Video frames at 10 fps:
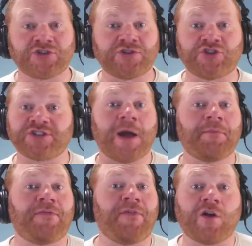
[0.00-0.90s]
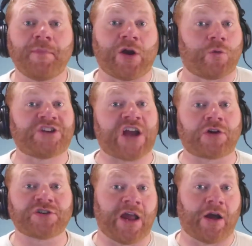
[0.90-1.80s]
just come follow me or reach out
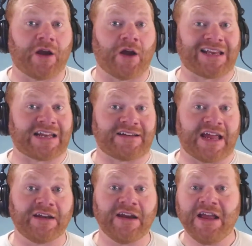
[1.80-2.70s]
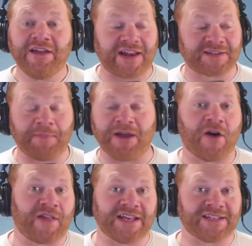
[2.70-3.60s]
to me on LinkedIn. That's by far
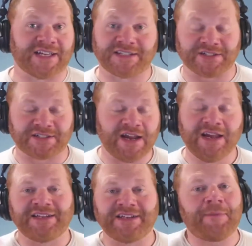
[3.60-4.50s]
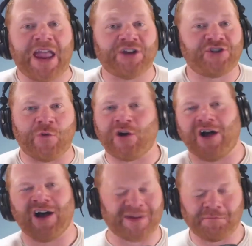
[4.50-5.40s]
the easiest. Just type AJ
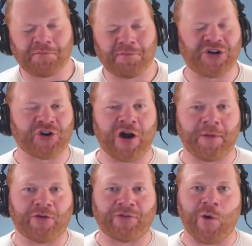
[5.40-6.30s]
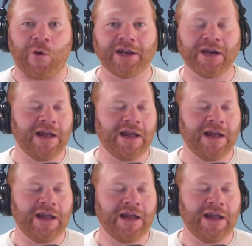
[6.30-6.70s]
Wilcox. I'm pretty sure I'm the only one.